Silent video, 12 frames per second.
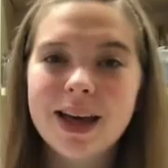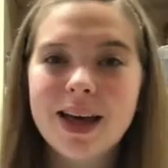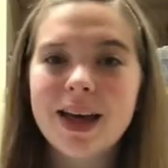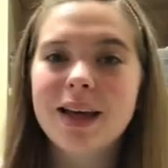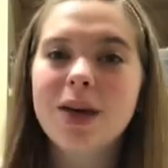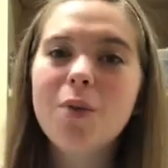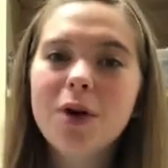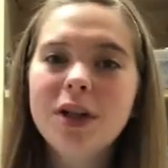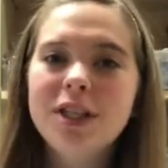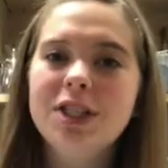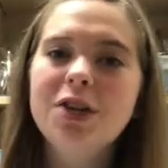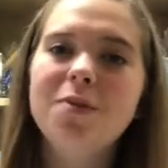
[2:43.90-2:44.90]
Good morning
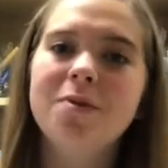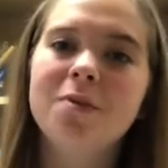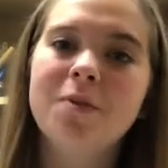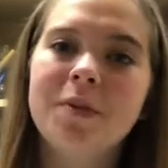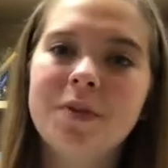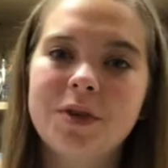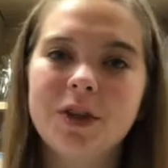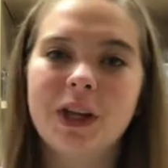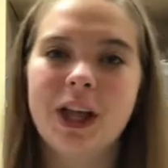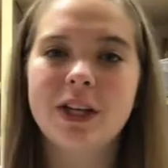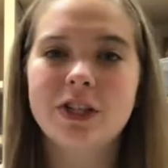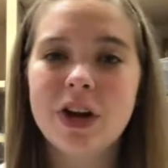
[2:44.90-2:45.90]
to you, Sir
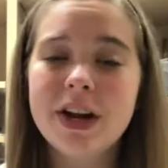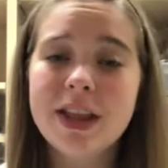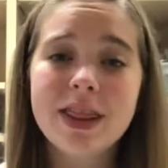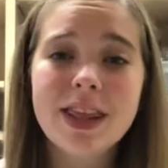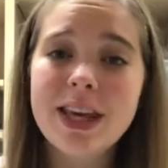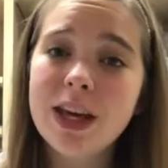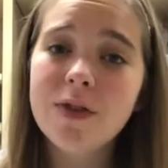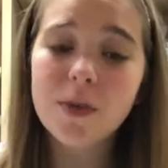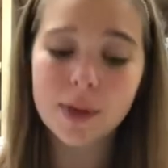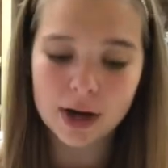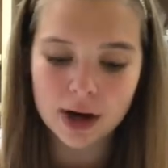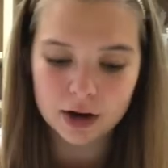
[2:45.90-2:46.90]
Electron, and thank you for
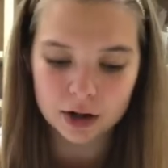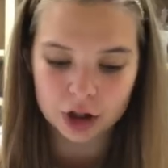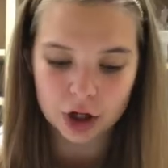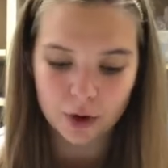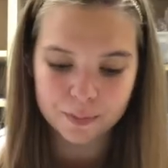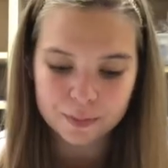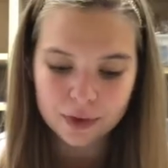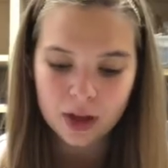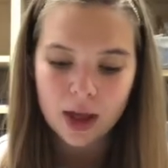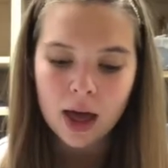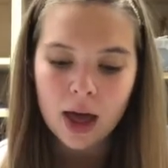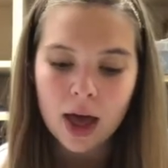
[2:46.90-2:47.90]
being on our show.
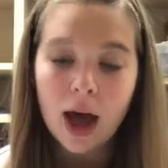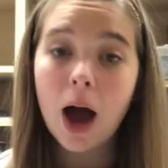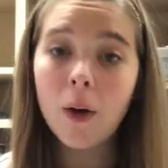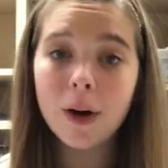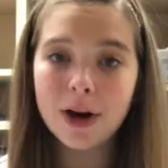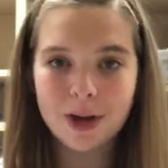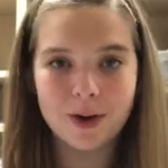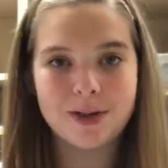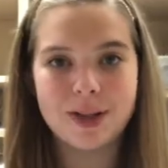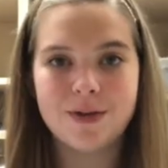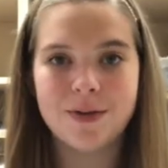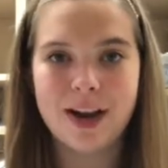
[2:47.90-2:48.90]
How are you on
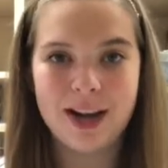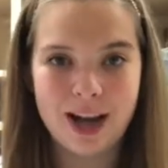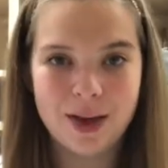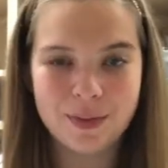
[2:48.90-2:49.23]
this fine day?